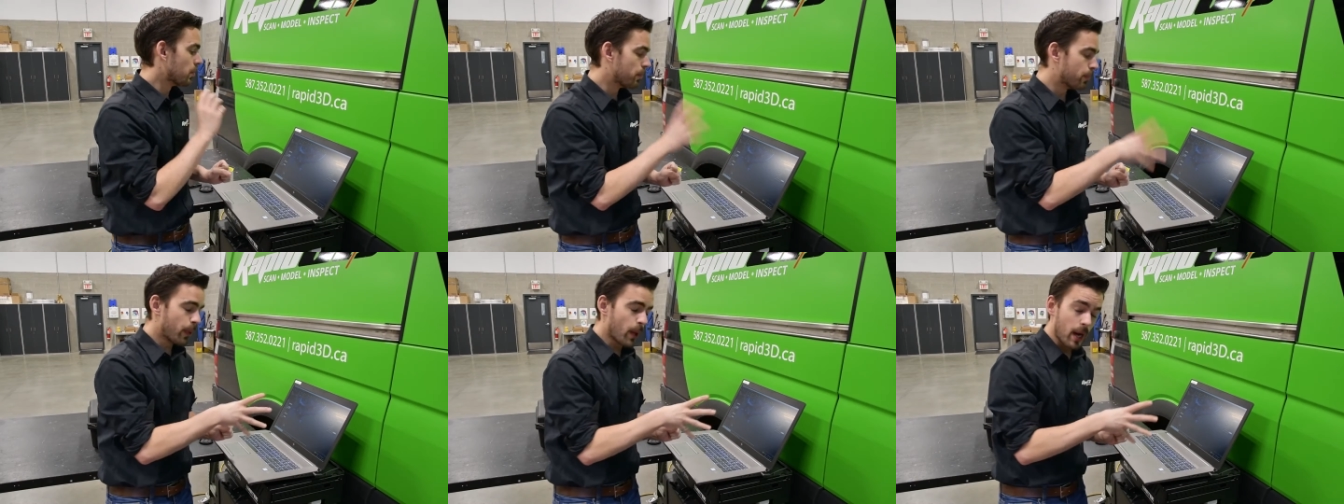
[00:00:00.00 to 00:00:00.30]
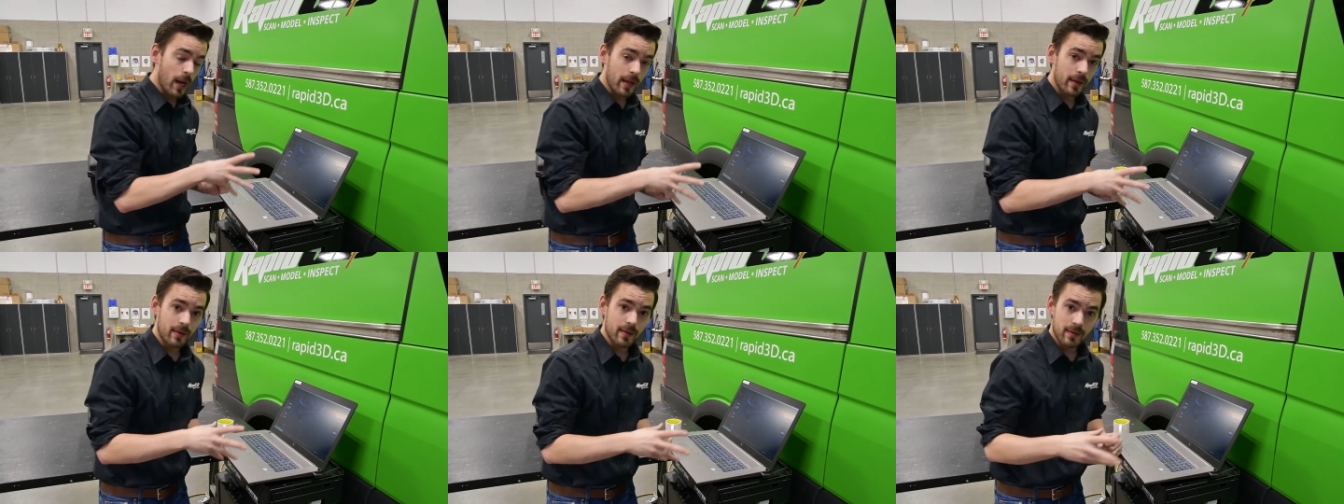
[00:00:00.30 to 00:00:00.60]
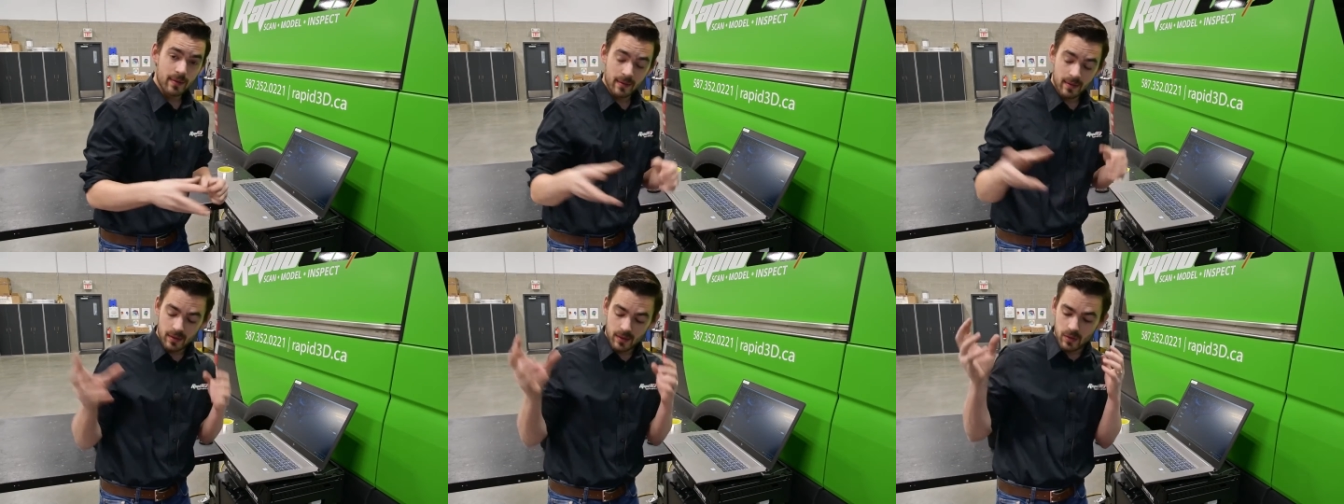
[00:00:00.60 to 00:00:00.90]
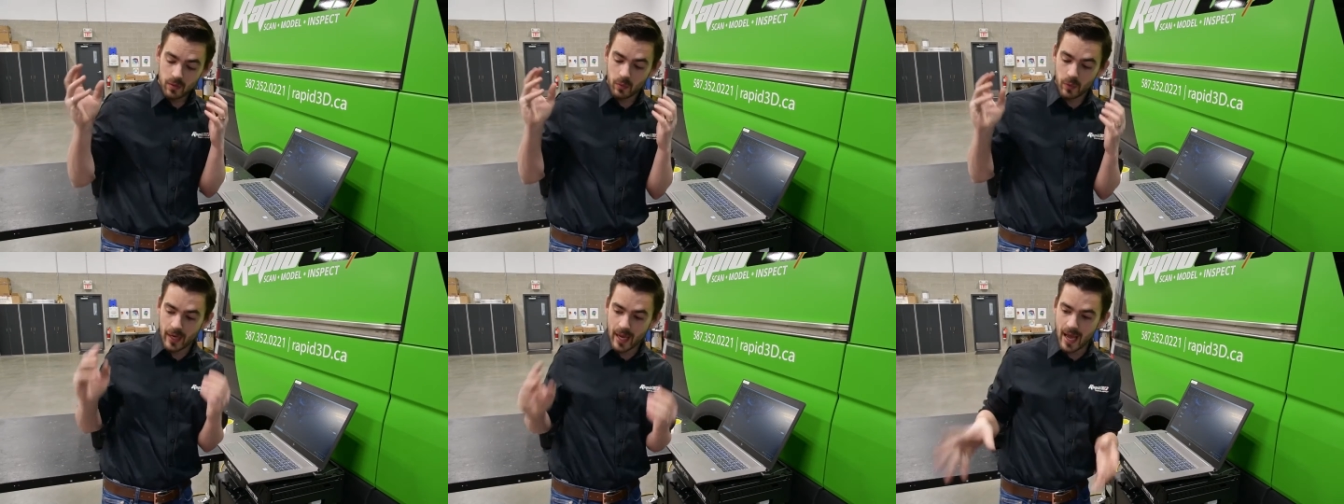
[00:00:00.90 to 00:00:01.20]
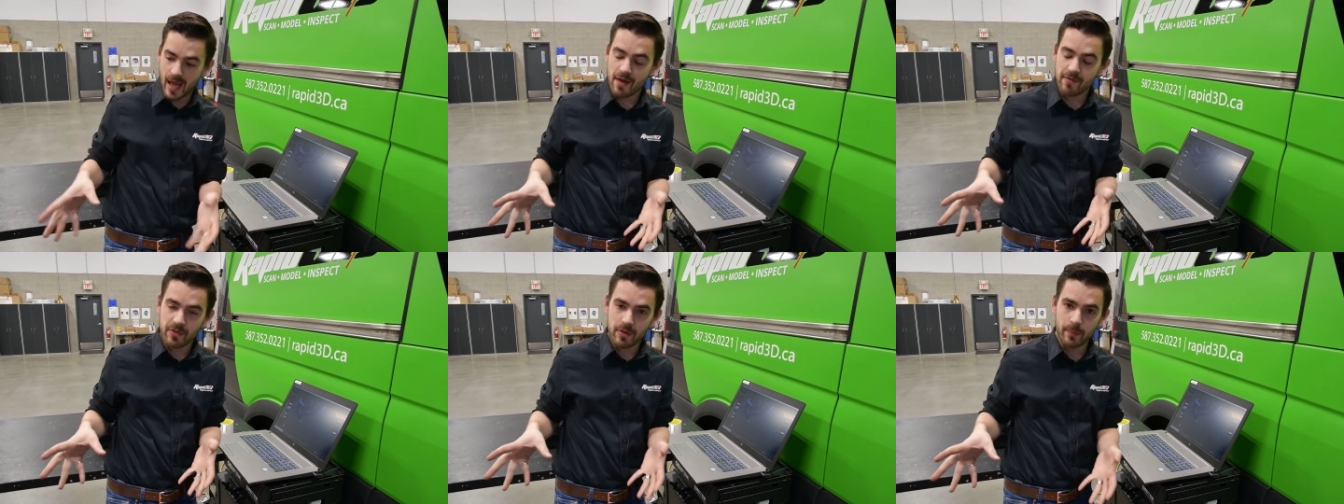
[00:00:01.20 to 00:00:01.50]
But we
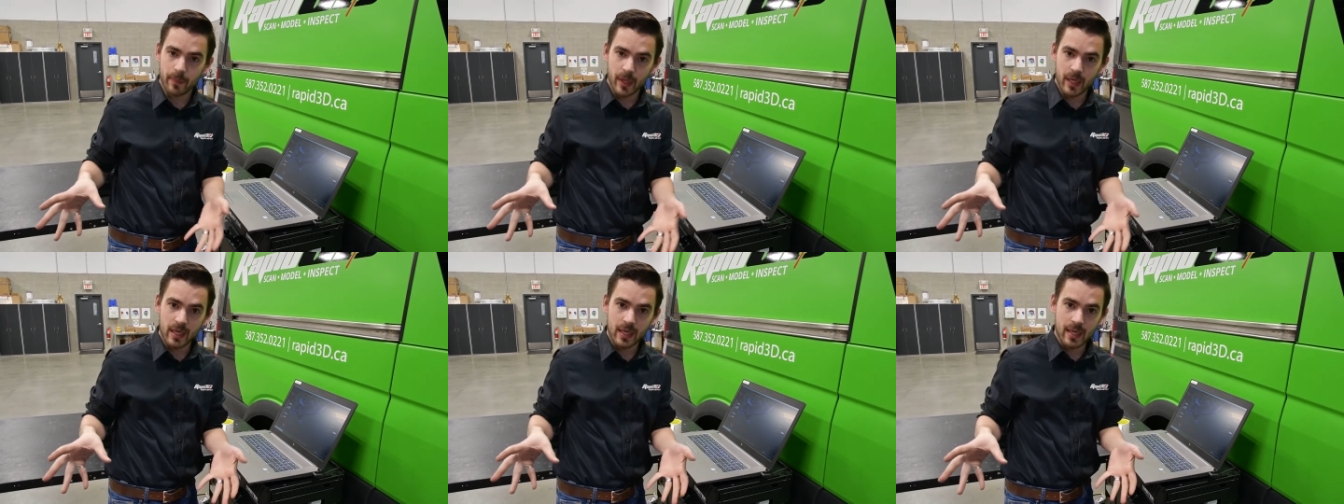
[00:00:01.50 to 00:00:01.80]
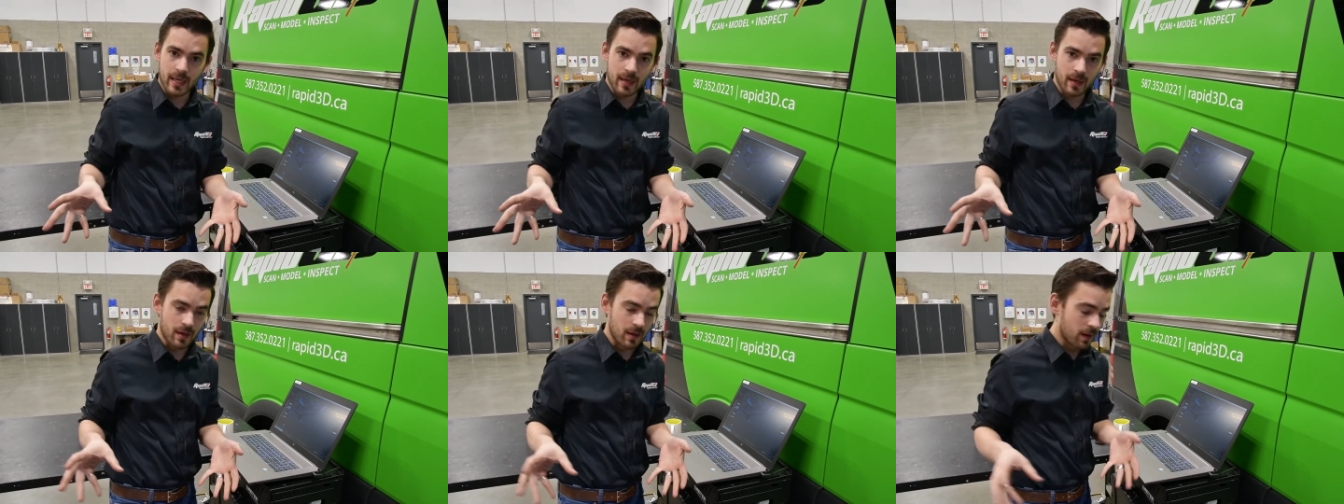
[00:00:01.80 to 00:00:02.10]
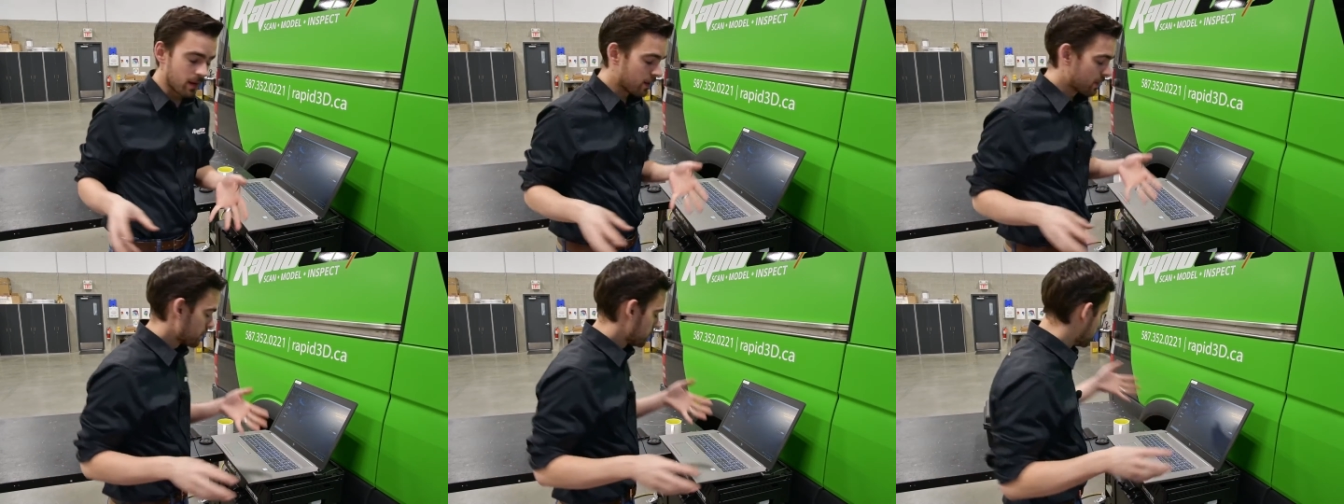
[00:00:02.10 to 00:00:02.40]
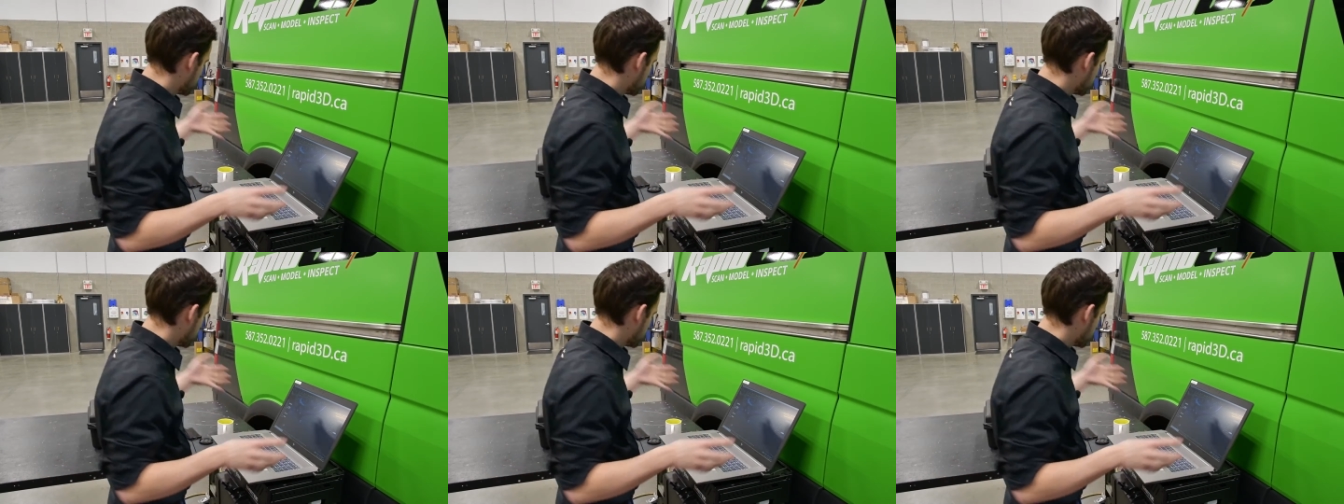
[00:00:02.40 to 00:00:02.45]
have the bike here,